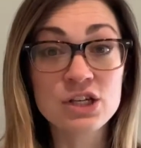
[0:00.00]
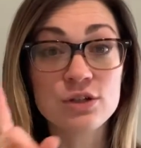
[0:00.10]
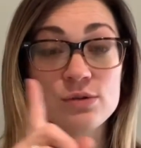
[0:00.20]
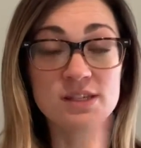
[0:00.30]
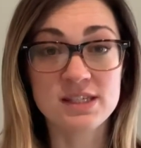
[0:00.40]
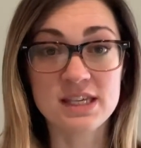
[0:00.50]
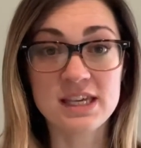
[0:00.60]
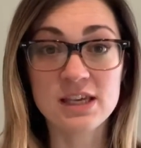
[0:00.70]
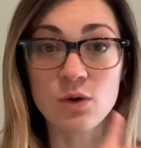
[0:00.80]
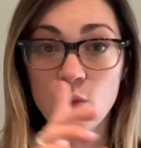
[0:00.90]
to
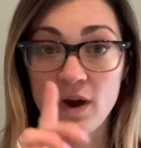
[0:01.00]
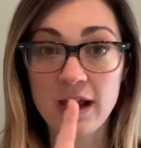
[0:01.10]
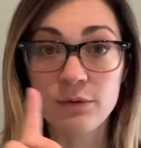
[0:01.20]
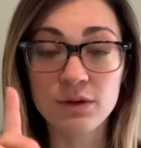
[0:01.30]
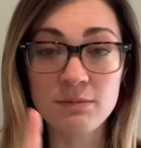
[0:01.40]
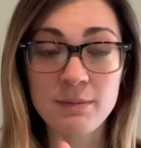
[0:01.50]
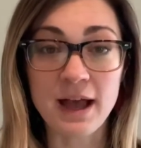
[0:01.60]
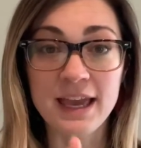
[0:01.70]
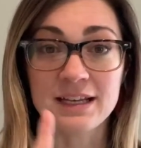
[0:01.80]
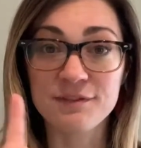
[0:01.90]
see where we
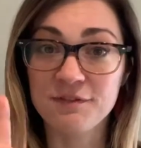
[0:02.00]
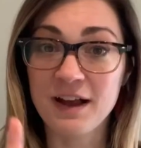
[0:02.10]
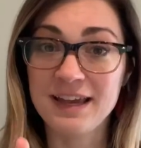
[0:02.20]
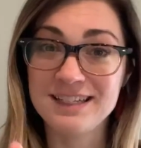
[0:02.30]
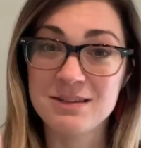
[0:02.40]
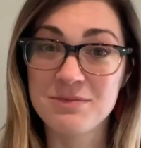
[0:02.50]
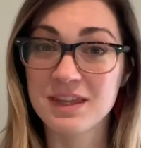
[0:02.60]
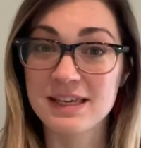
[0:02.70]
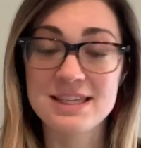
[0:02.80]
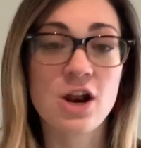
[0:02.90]
might find some
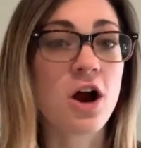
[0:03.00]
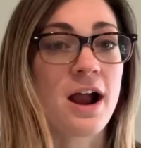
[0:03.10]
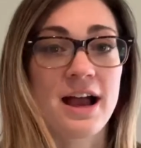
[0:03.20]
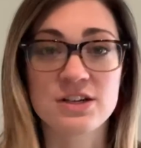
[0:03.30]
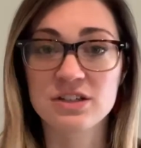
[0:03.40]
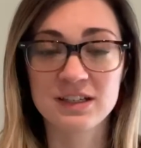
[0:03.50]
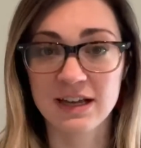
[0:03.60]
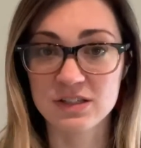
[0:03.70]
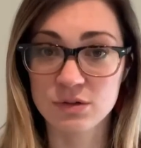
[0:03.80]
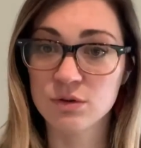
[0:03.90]
things that are actually
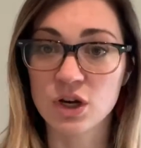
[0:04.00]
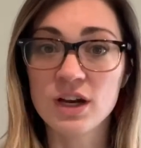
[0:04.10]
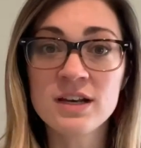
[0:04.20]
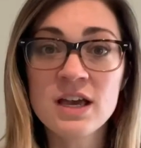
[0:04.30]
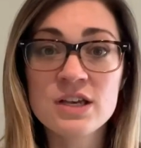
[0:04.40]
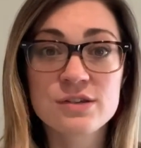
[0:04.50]
not so good